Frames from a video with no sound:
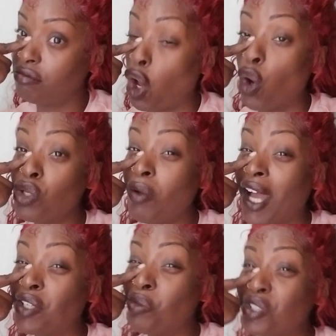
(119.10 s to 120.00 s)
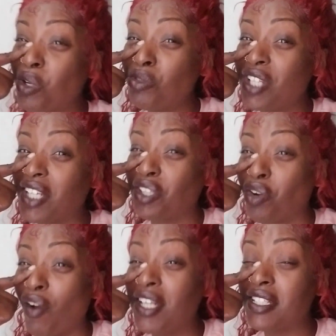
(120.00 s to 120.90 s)
all you gotta do is go check the
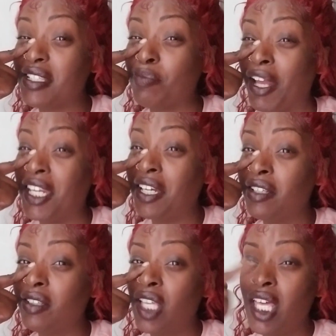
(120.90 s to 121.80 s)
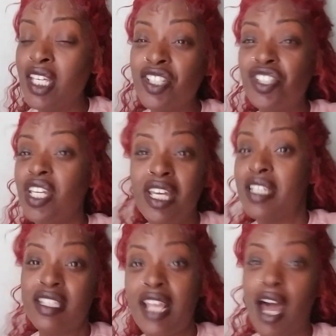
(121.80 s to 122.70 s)
credits, my nigga. She
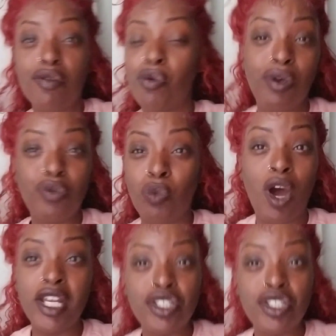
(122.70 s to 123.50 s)
is not on one